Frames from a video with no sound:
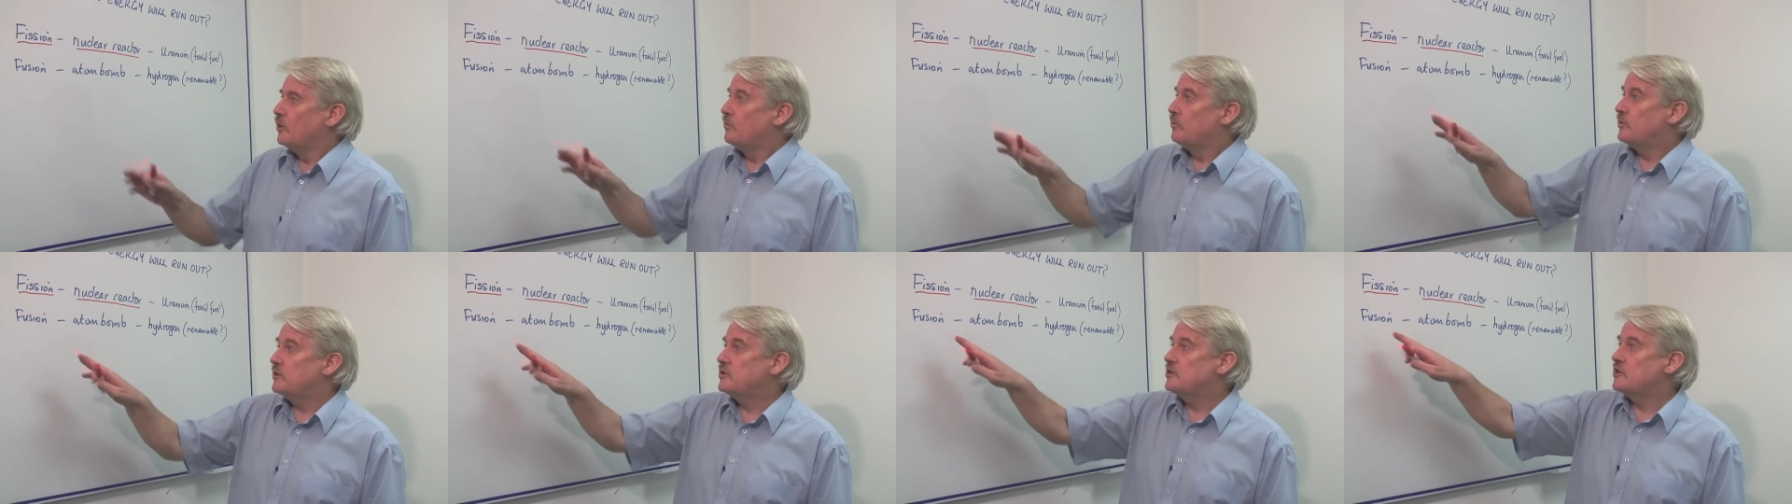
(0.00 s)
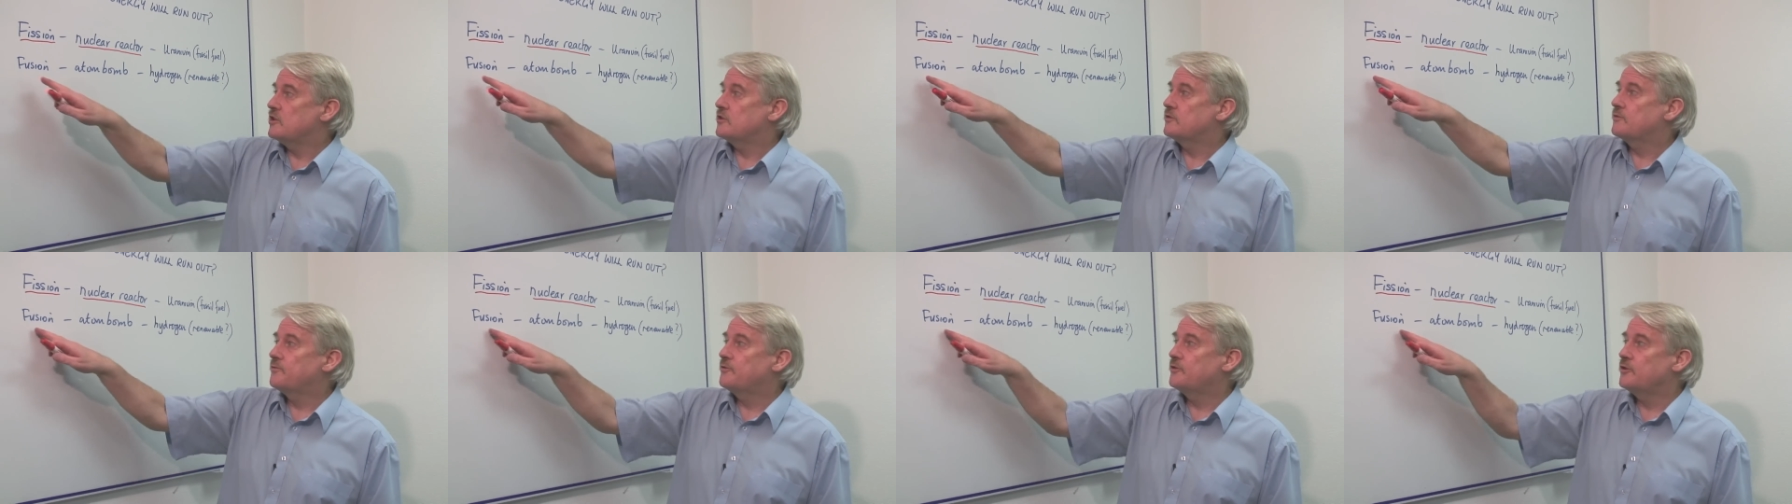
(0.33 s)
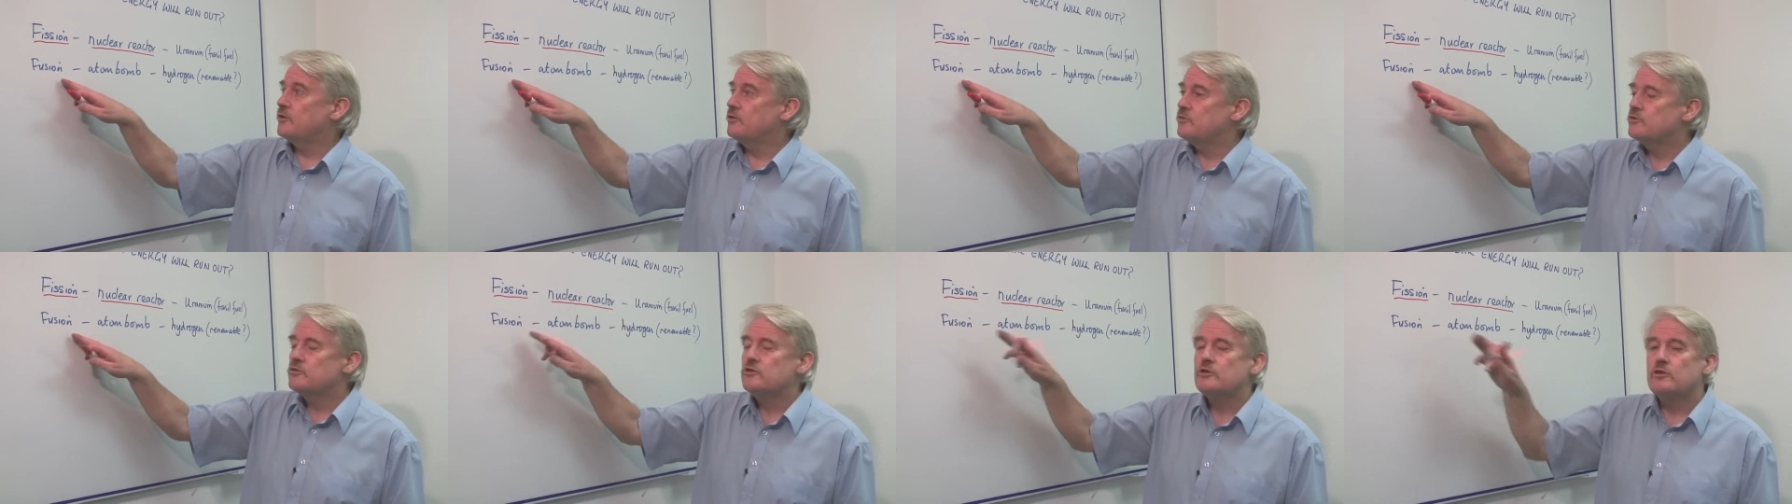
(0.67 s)
which is
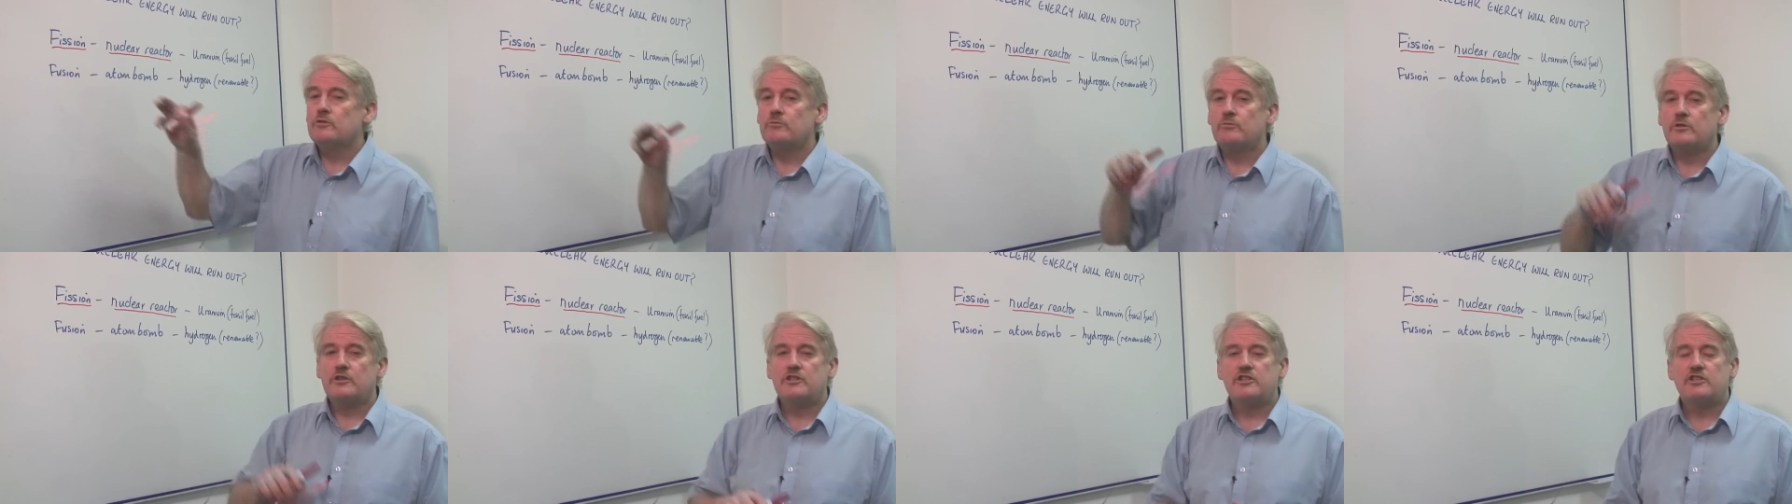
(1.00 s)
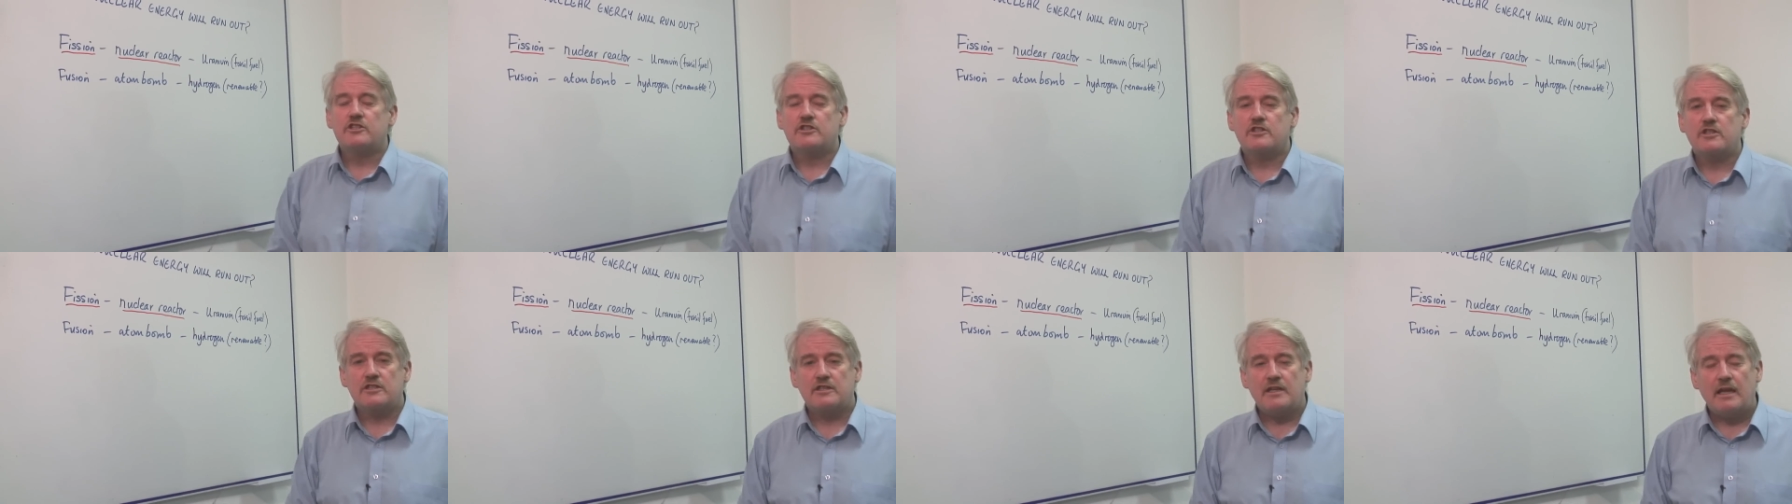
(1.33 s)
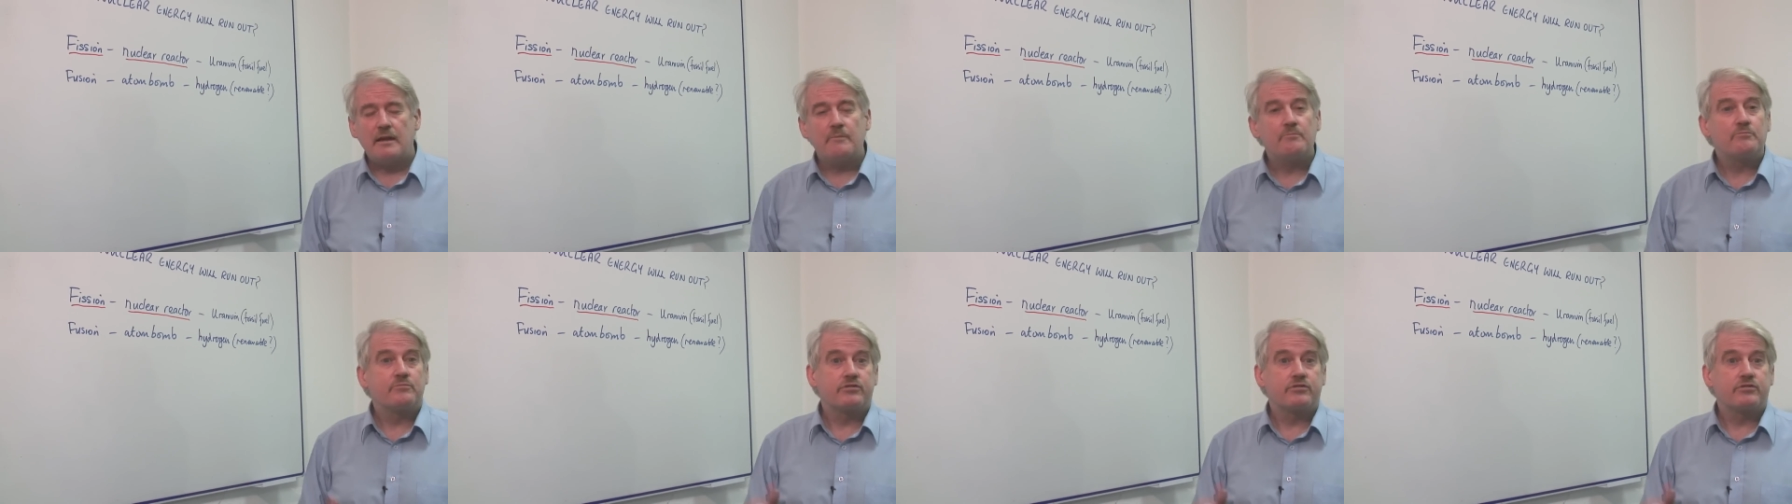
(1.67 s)
fusion, which is the same